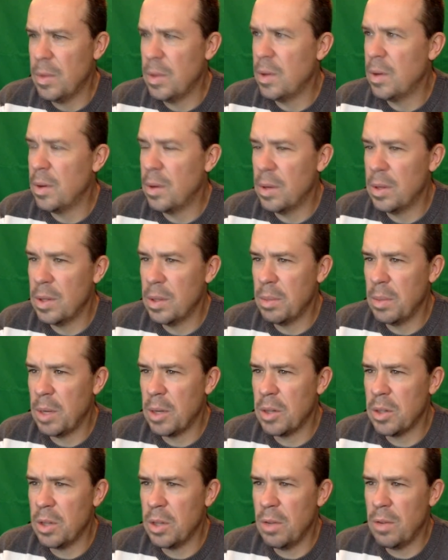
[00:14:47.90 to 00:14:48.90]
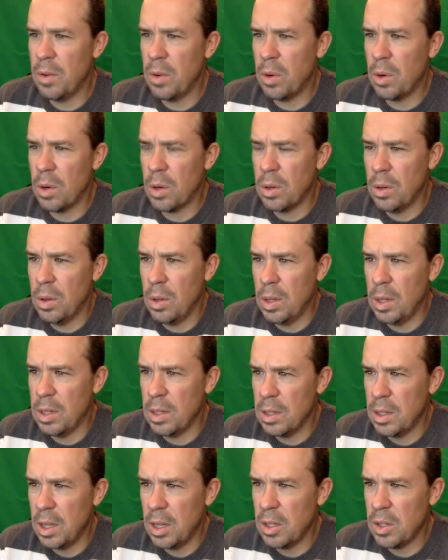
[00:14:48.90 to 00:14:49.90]
Interesting. Microsoft, Oracle,
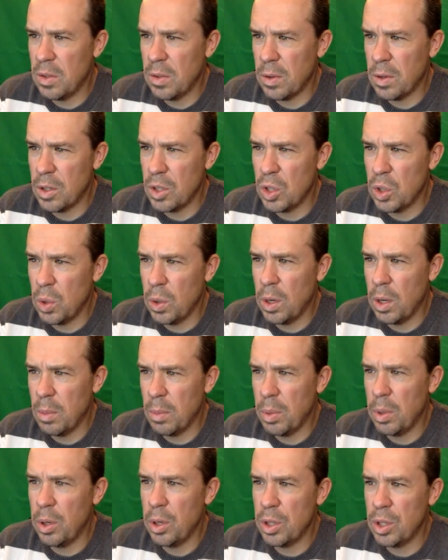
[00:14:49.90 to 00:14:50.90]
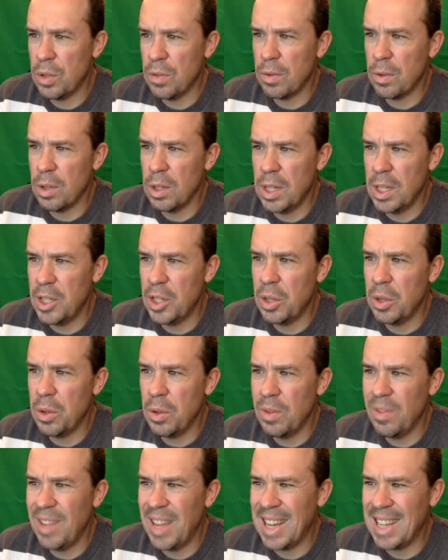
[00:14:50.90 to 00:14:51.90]
and Salesforce join a push for
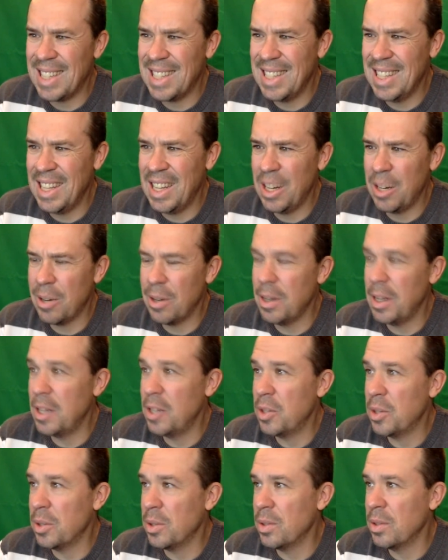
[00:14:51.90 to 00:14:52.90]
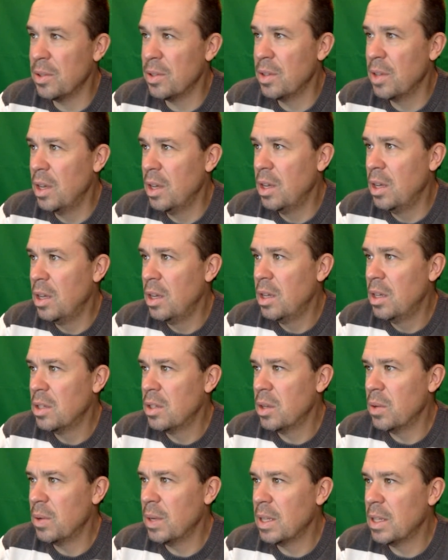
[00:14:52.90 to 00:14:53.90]
digital vaccine credentials,
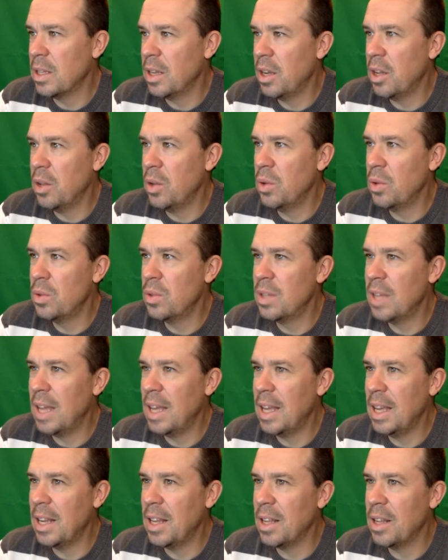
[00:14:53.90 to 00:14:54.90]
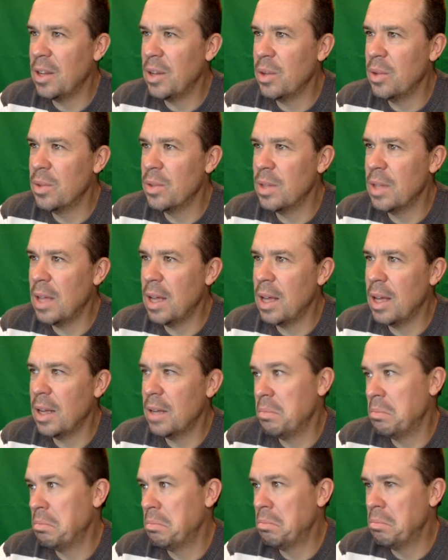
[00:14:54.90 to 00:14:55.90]
so we can tell who's taking it and who's
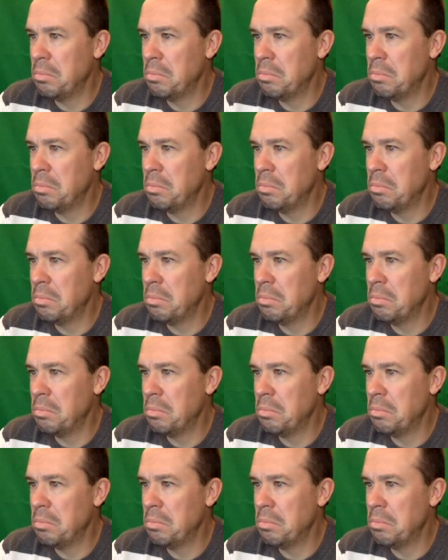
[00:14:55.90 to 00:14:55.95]
not.